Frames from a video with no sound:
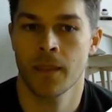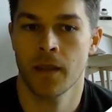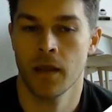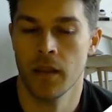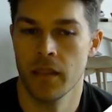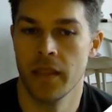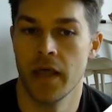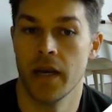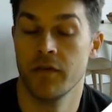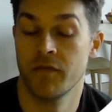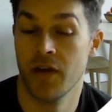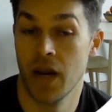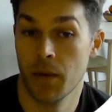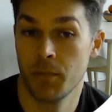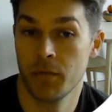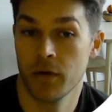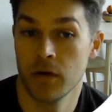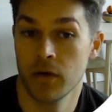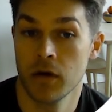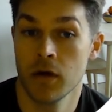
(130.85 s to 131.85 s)
The
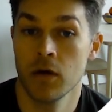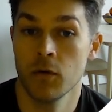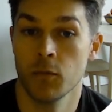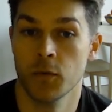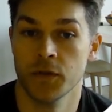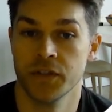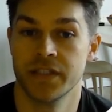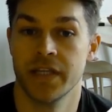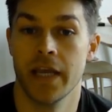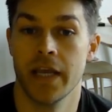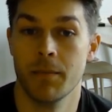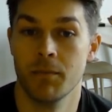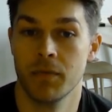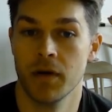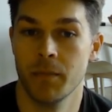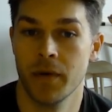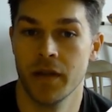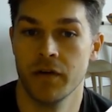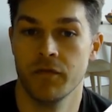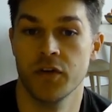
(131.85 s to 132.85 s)
developer wants to
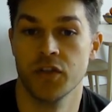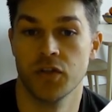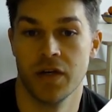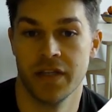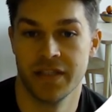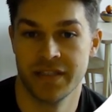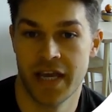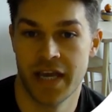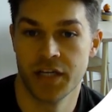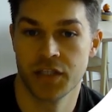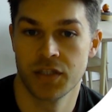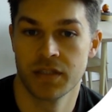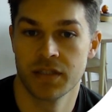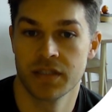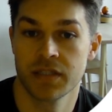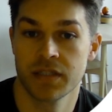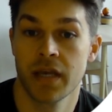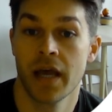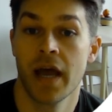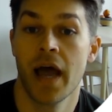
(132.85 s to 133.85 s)
implement
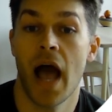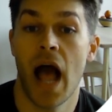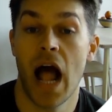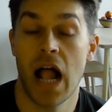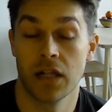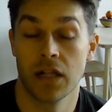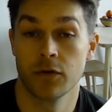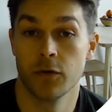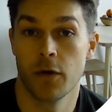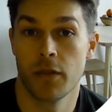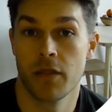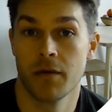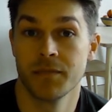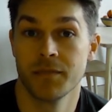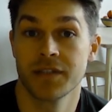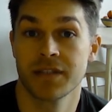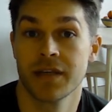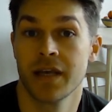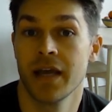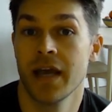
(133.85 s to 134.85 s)
visualizations,
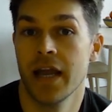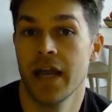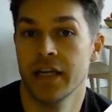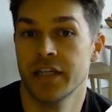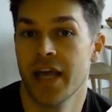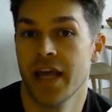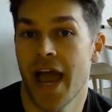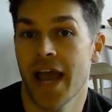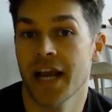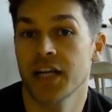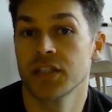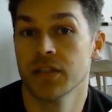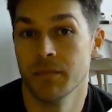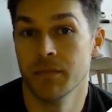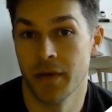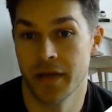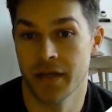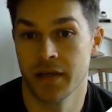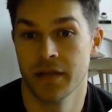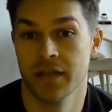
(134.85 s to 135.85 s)
algorithms, interaction
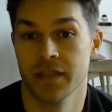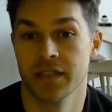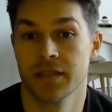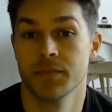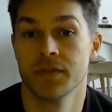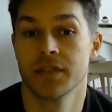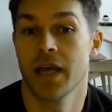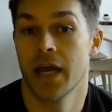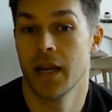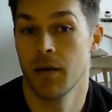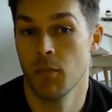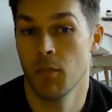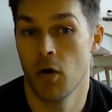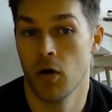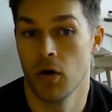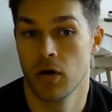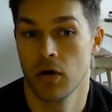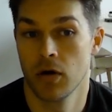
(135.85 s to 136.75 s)
mechanisms, and more.